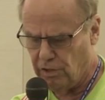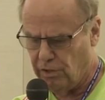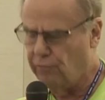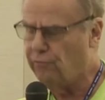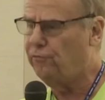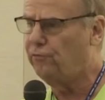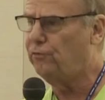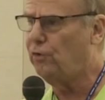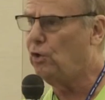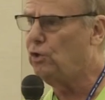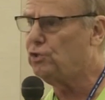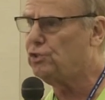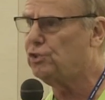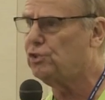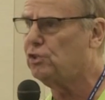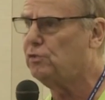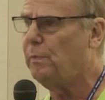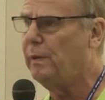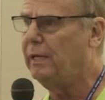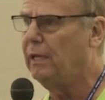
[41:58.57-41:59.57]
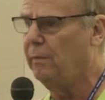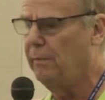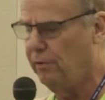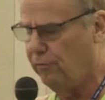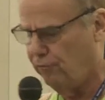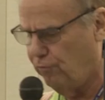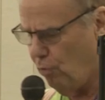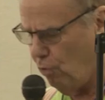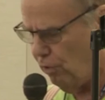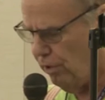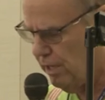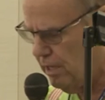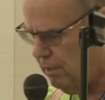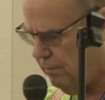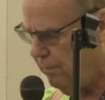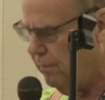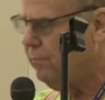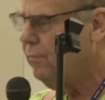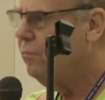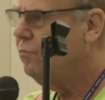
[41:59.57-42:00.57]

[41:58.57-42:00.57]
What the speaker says: the first speed limit 40,